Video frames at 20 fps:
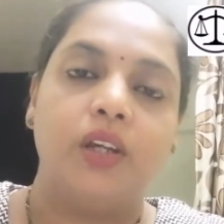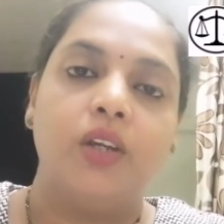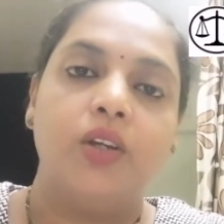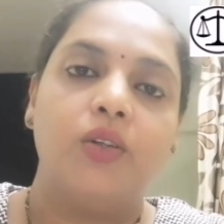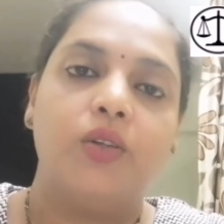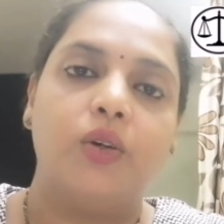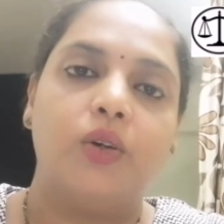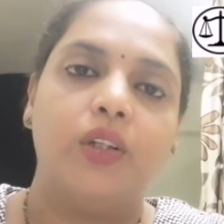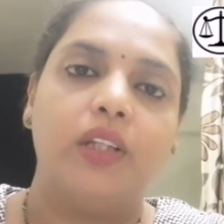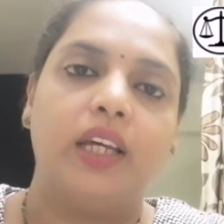
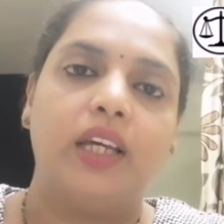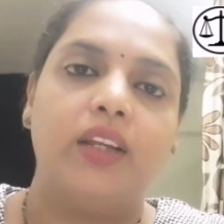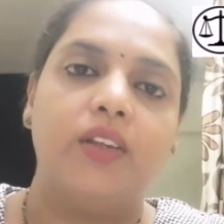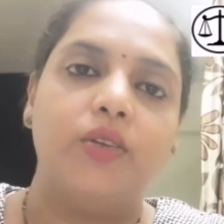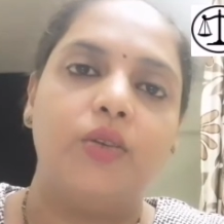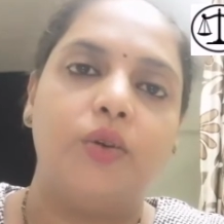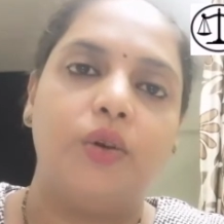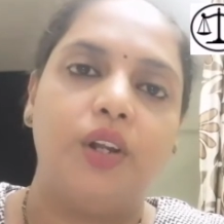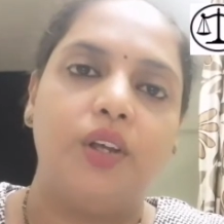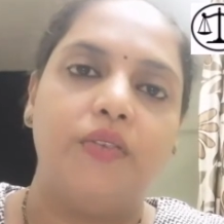So there is
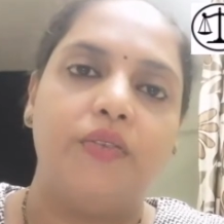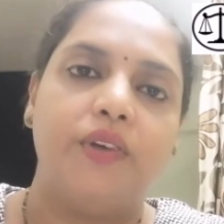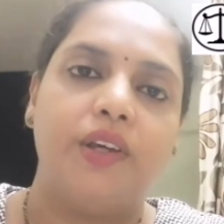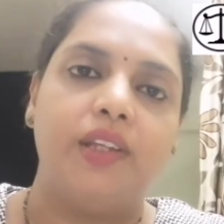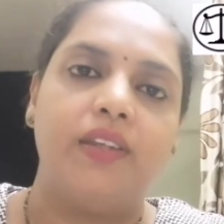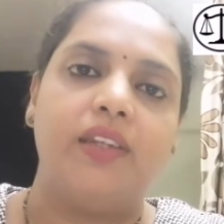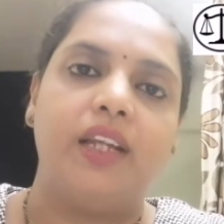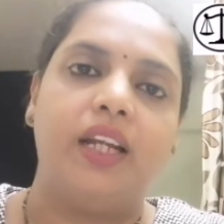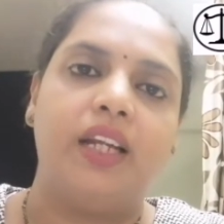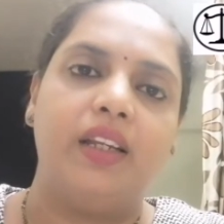no
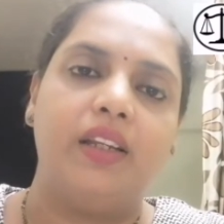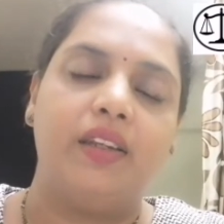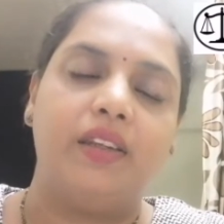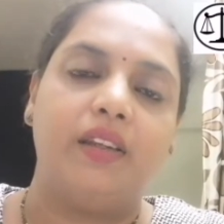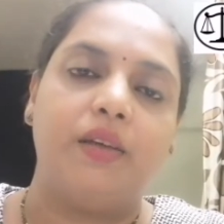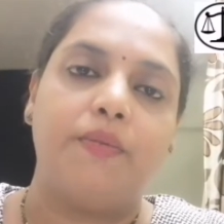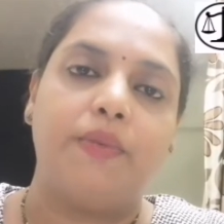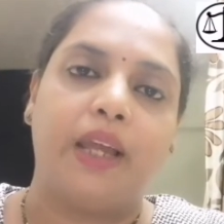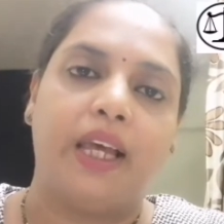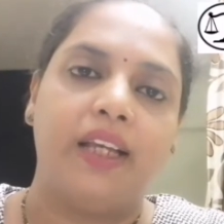difference that it is
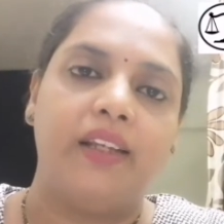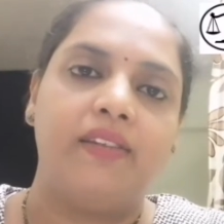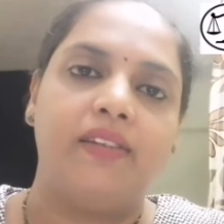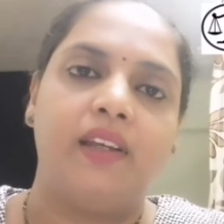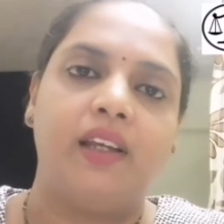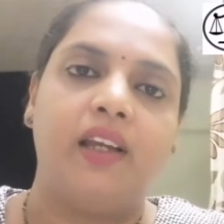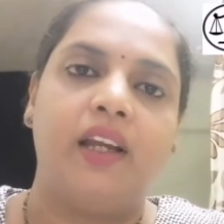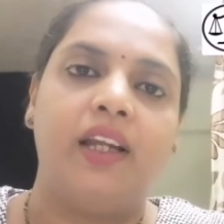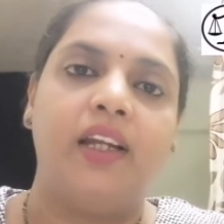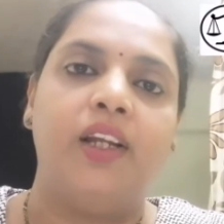a blank
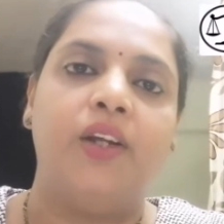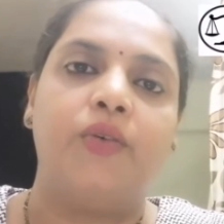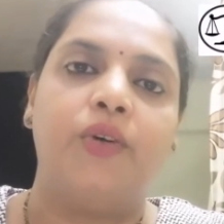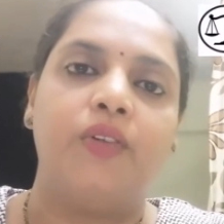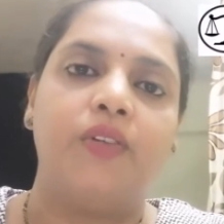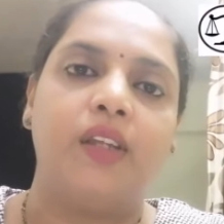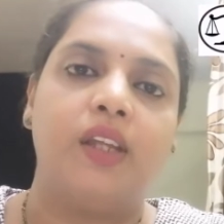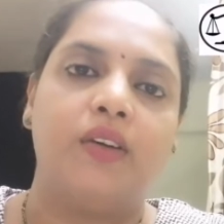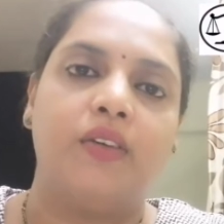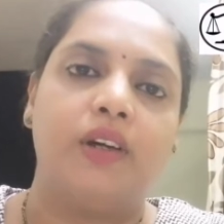check and it
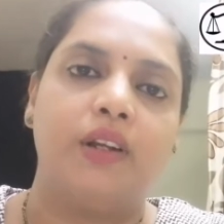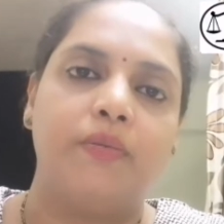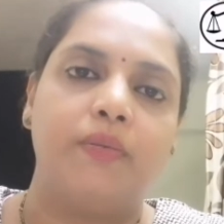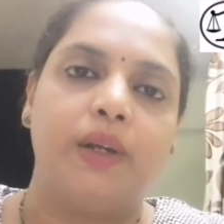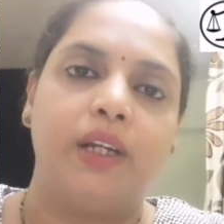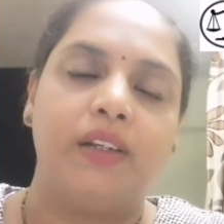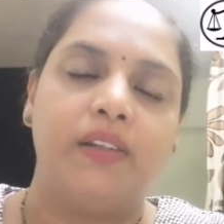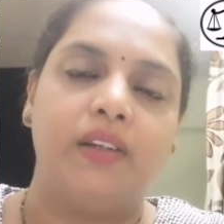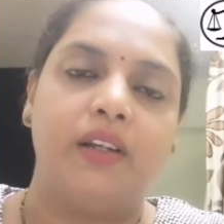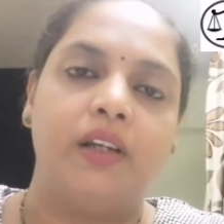was never
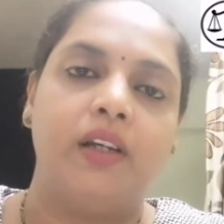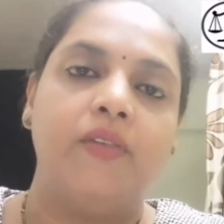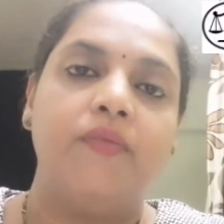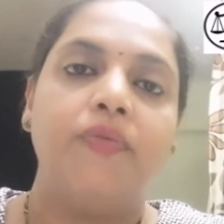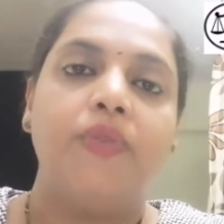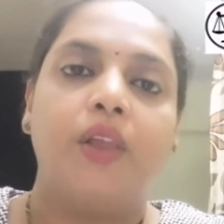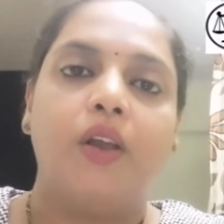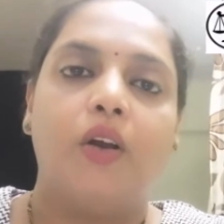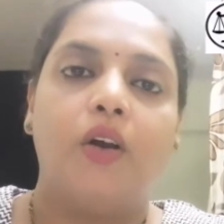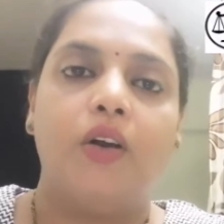mentioned
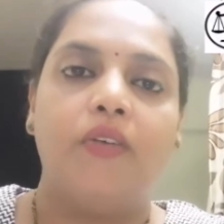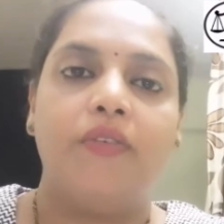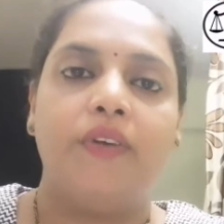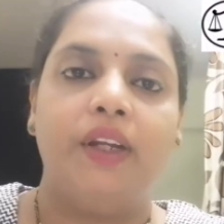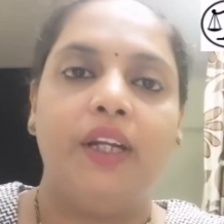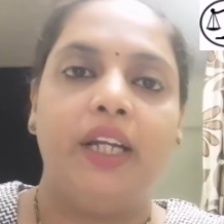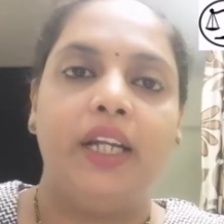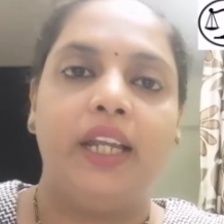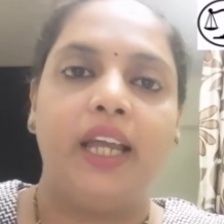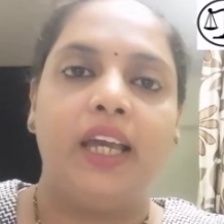of
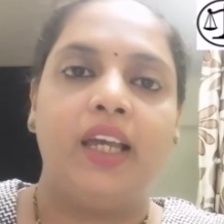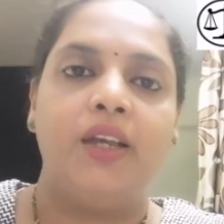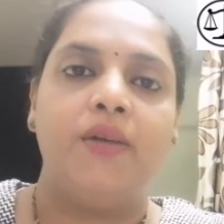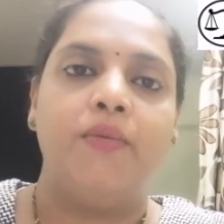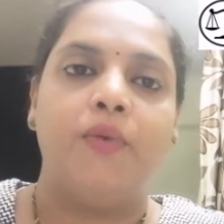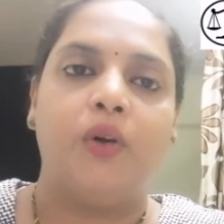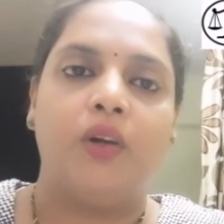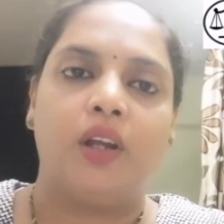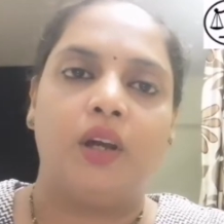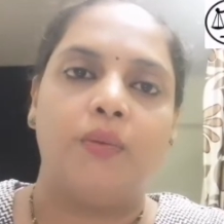any time
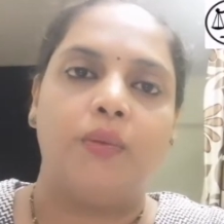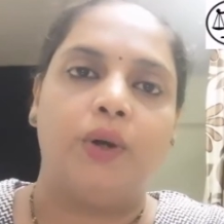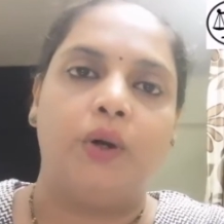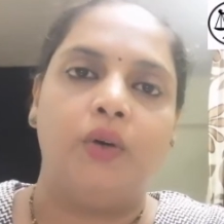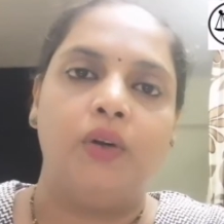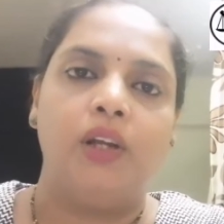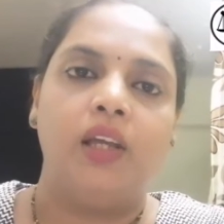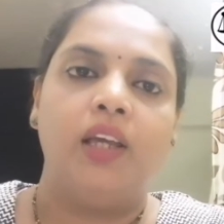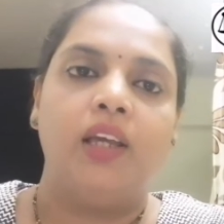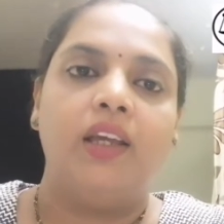or
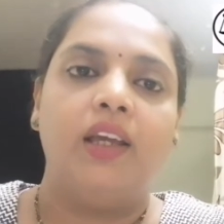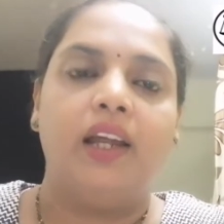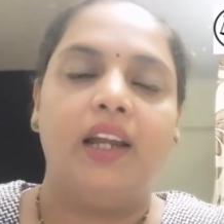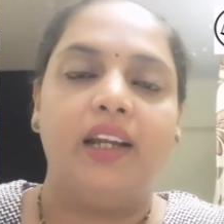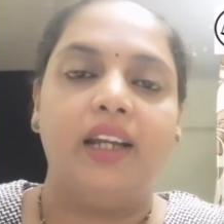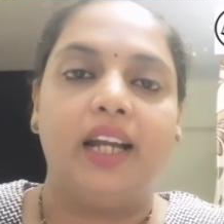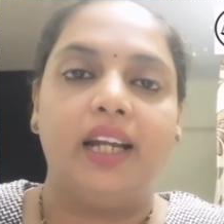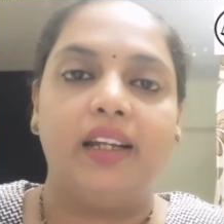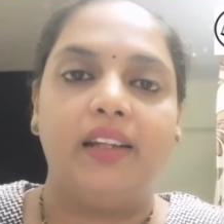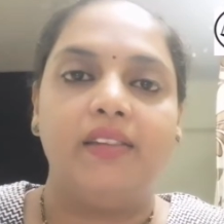amount, and
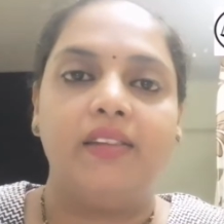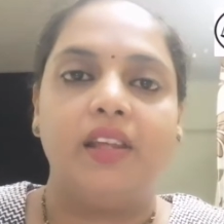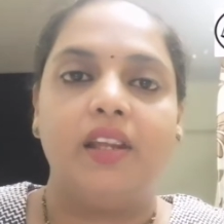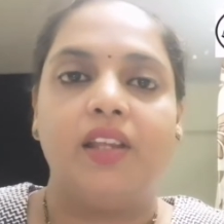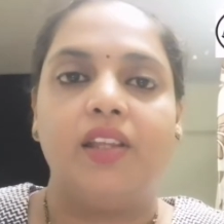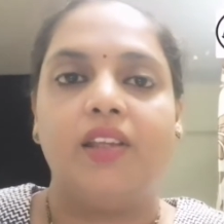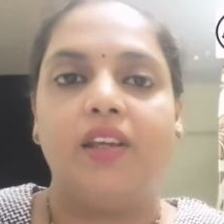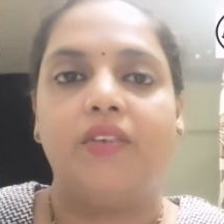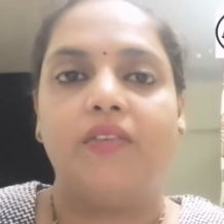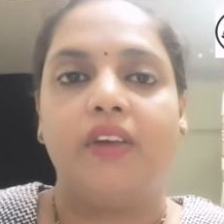that is the
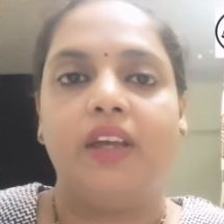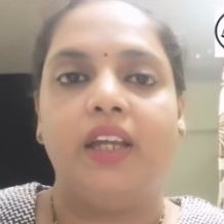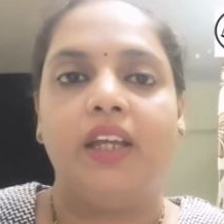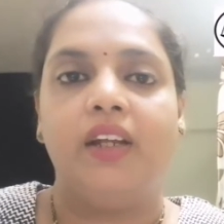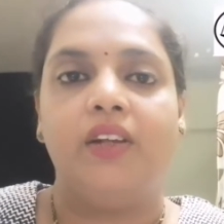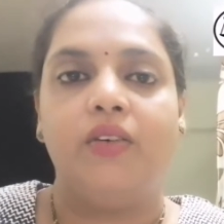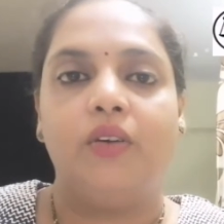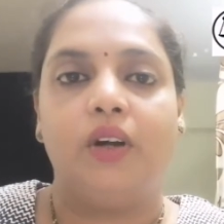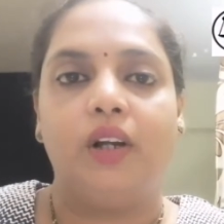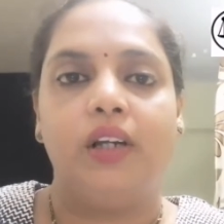reason why
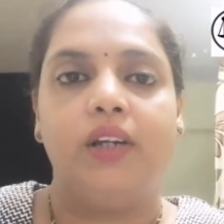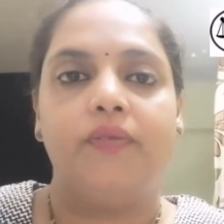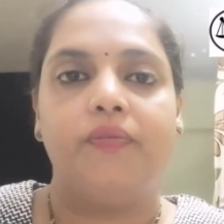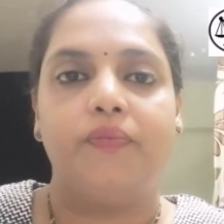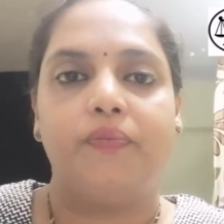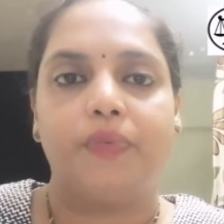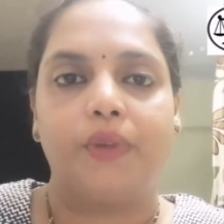it got